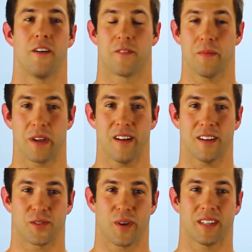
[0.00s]
From
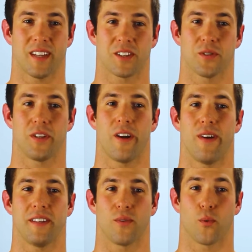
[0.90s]
here, as RingCentral
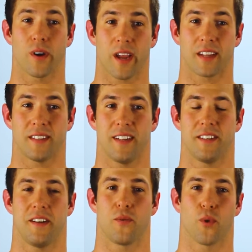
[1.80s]
generates a work
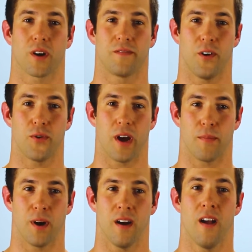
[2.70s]
extension and work phone
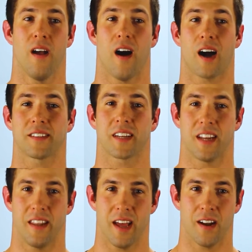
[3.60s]
number, Okta
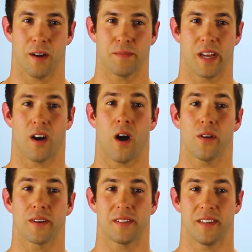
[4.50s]
can then update
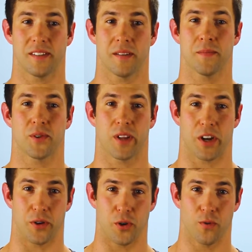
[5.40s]
all their systems so
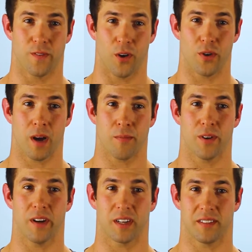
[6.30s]
that your new phone
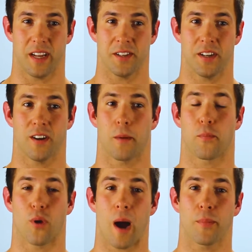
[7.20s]
number and extension are
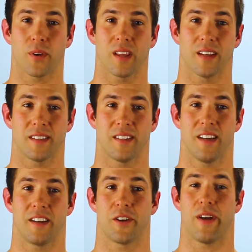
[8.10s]
properly
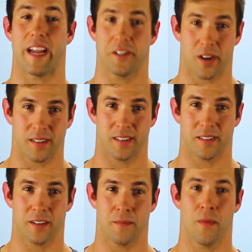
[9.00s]
listed in your H R
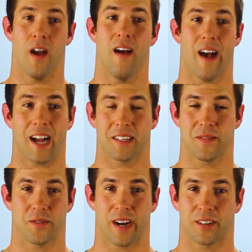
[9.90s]
system,
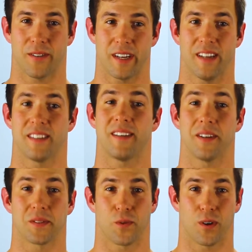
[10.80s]
Active Directory,
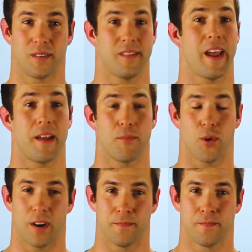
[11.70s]
Salesforce, and
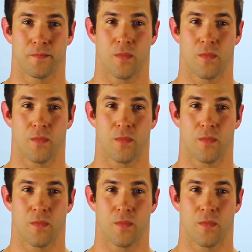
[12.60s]
more.